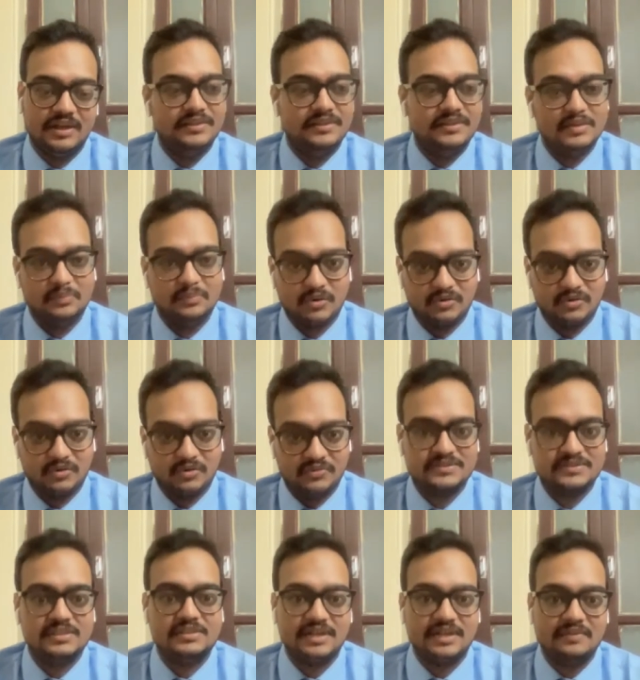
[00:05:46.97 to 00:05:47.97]
And in the
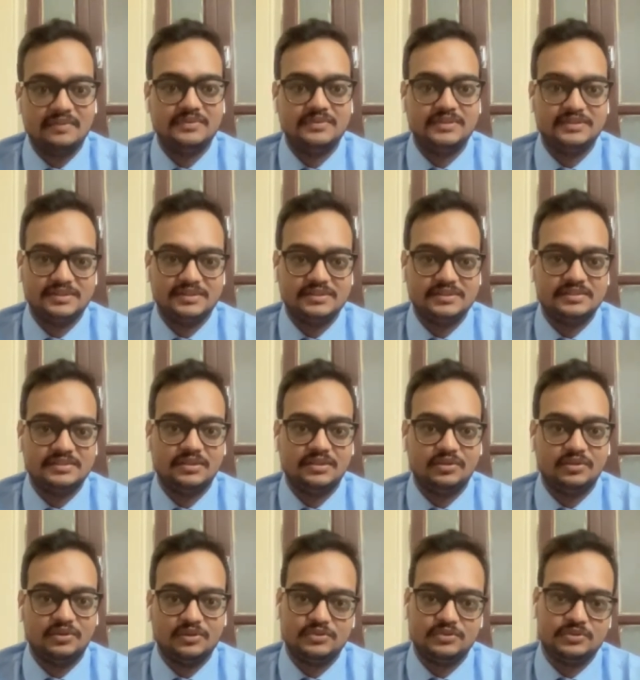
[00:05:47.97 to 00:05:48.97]
professional side, this is
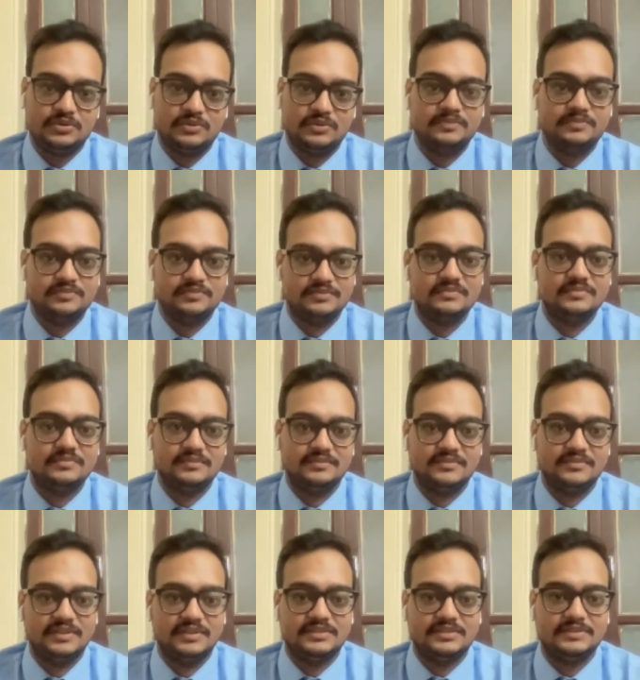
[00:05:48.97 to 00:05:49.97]
sir also.
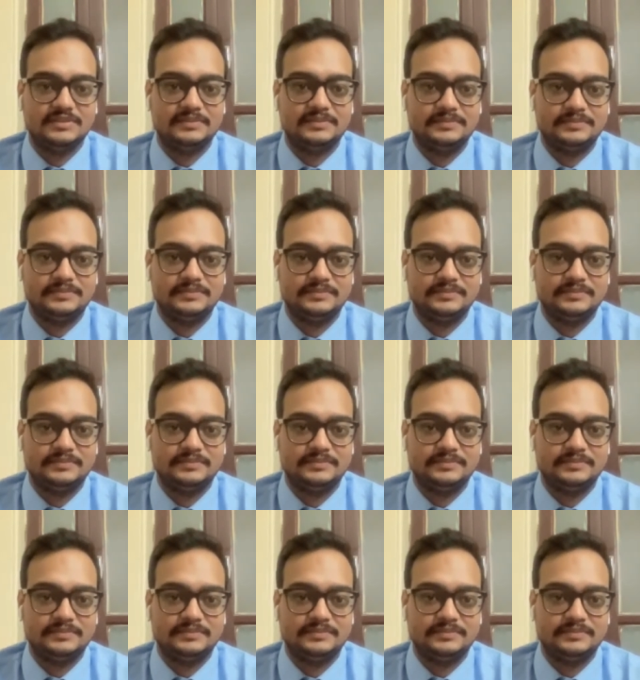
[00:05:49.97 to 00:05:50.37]
Yes, sir.